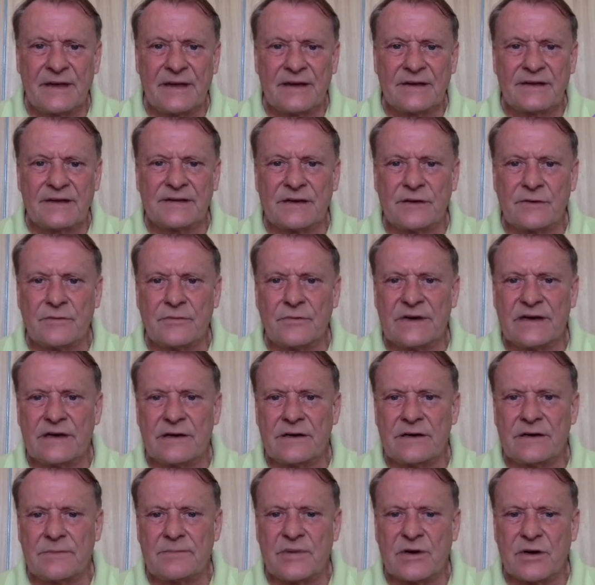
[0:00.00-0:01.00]
So we
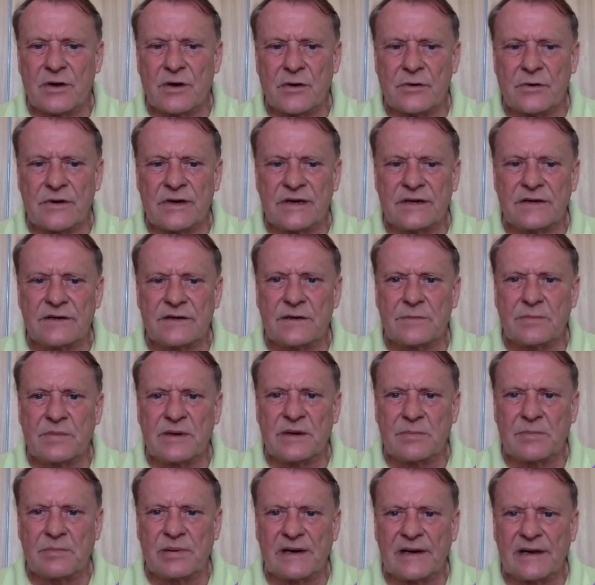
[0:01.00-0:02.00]
are going to be
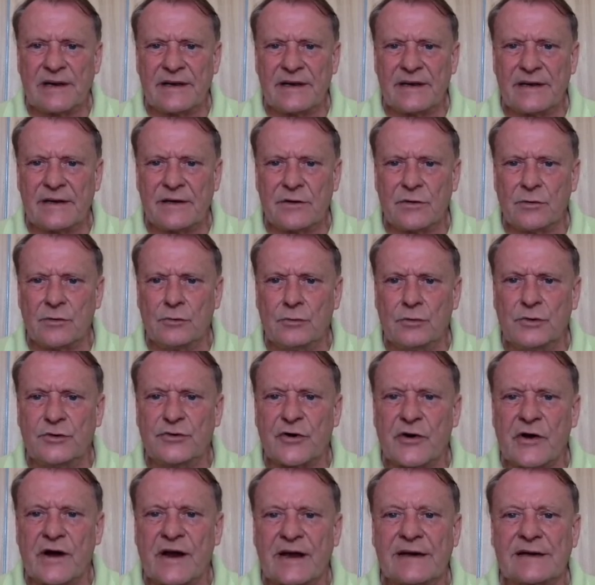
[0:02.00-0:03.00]
playing
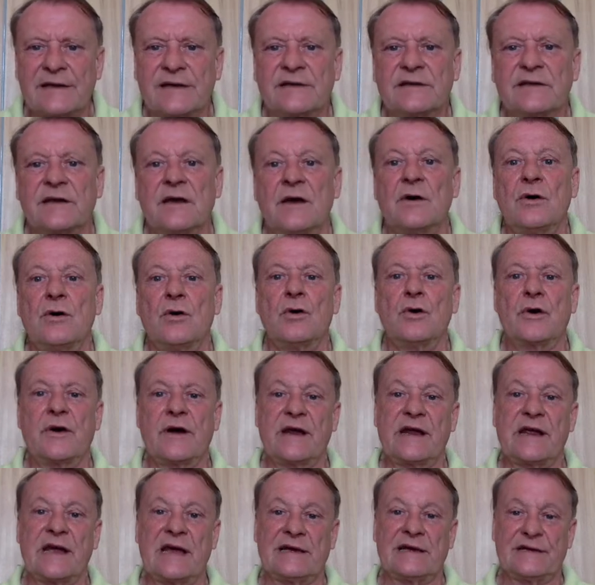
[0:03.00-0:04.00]
Utrecht or
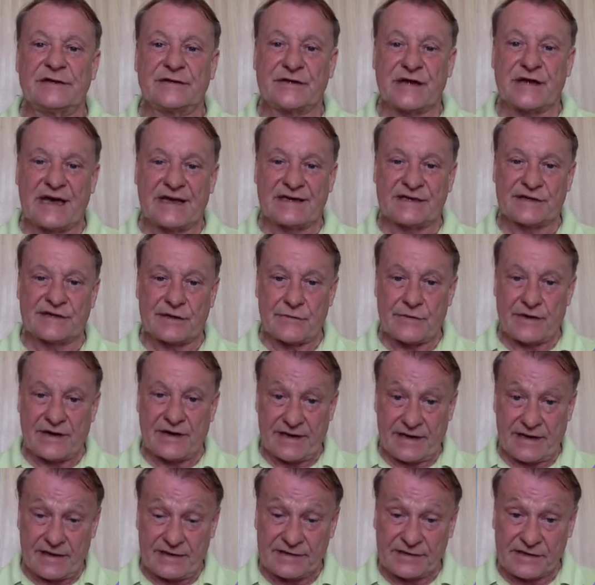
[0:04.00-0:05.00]

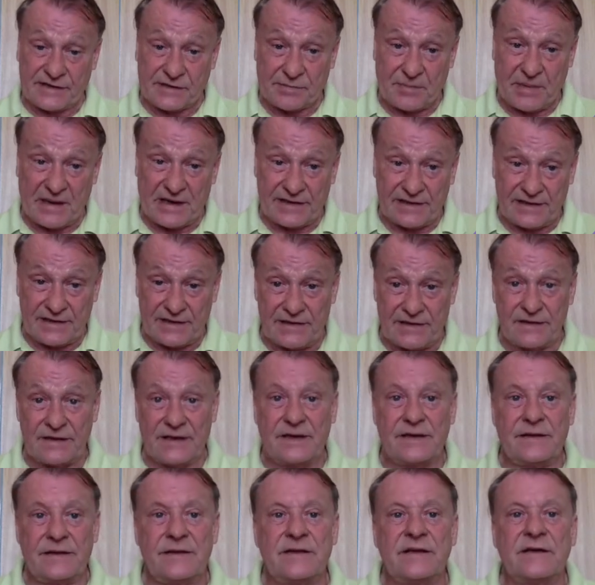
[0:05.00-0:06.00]
Galatasaray. I suspect
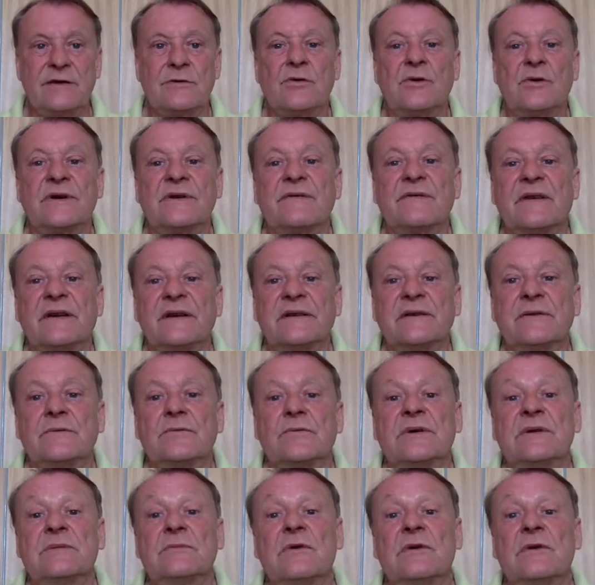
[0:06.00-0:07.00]
in the quarterfinal
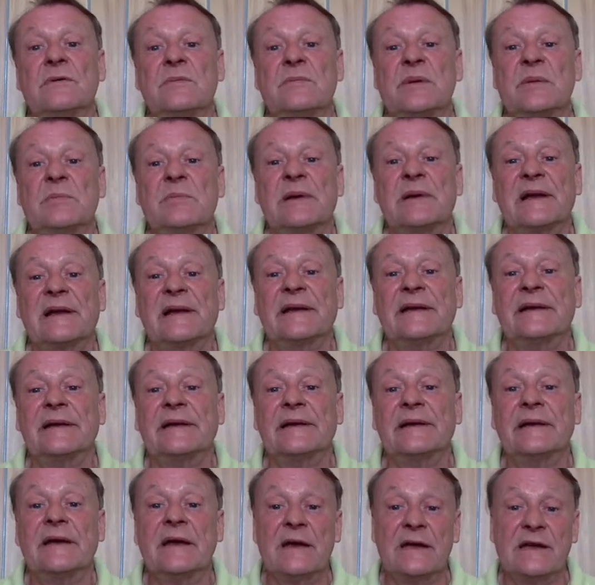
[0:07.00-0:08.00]
we will be
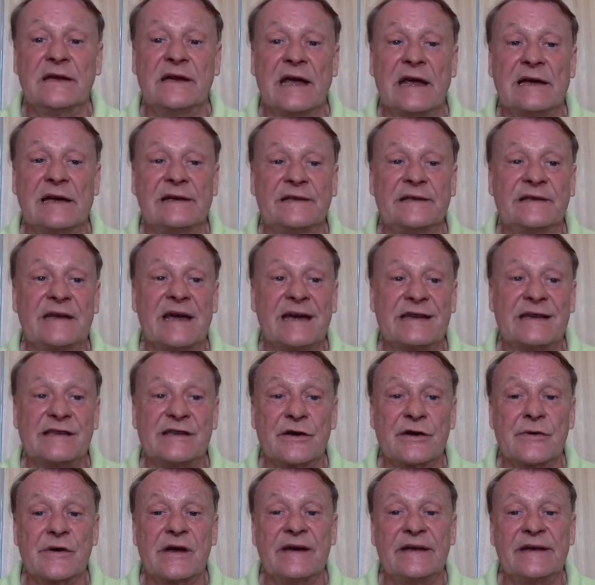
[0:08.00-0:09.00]
playing
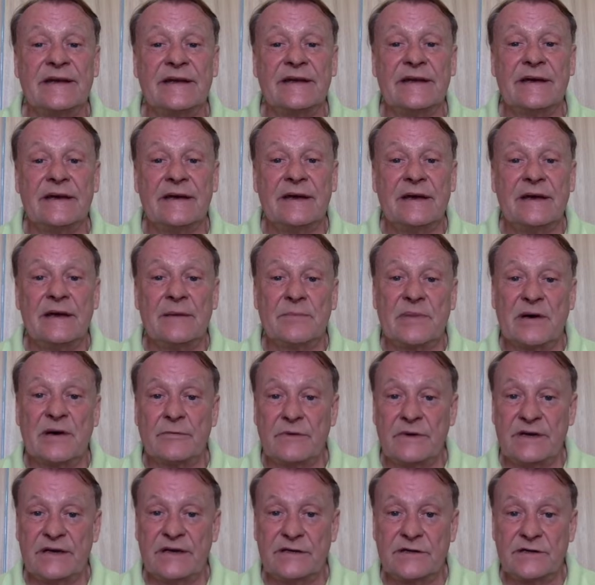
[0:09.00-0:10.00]
Galatasaray, but
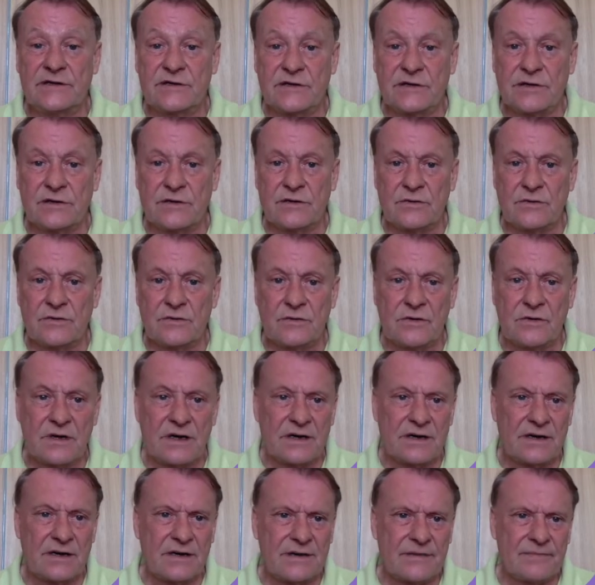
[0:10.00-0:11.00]
we do,
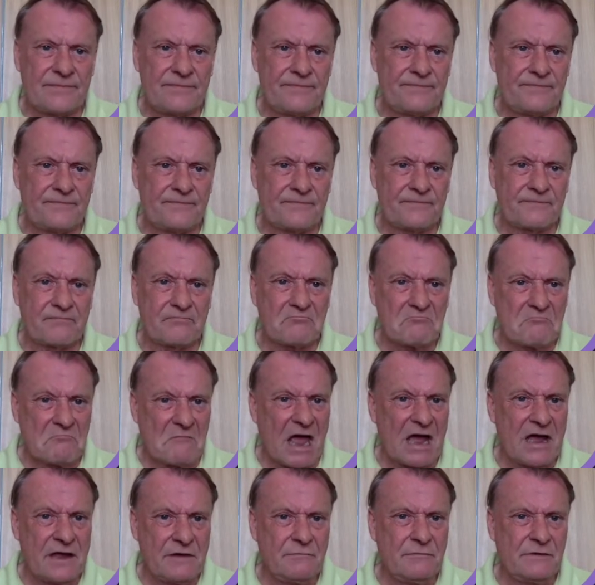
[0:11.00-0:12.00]

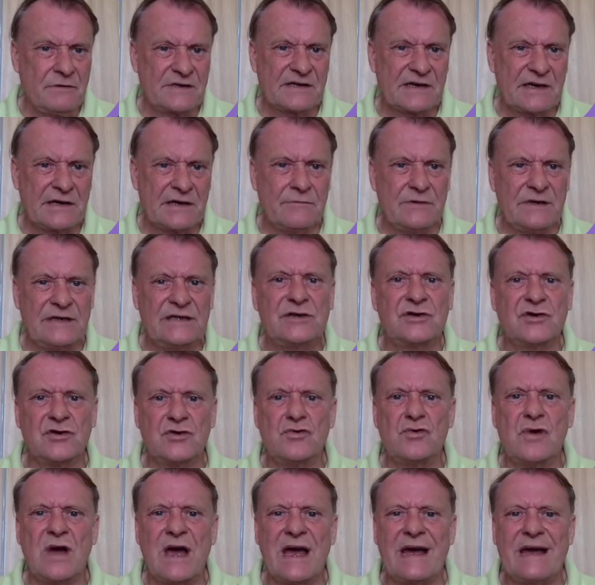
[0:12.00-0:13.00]
I would say we
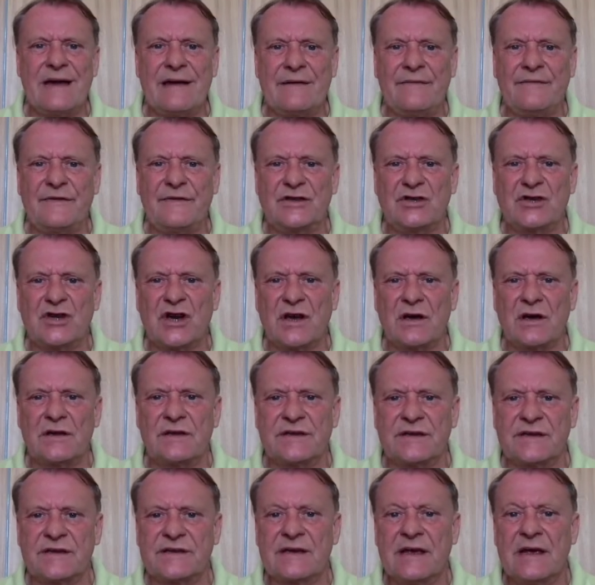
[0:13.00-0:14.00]
do have a
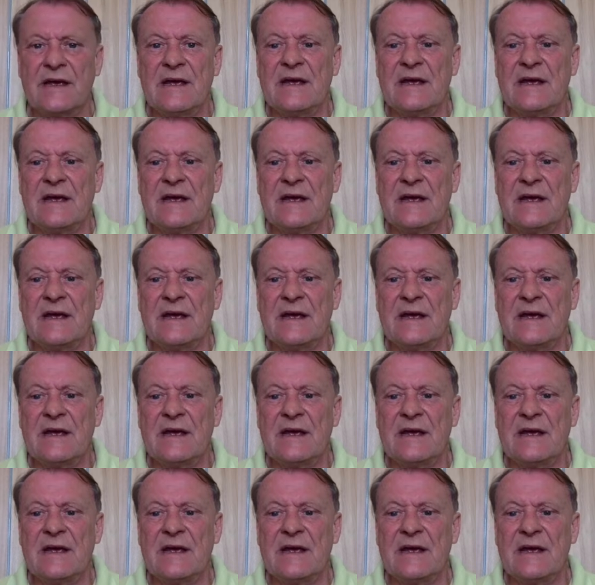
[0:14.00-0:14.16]
chance.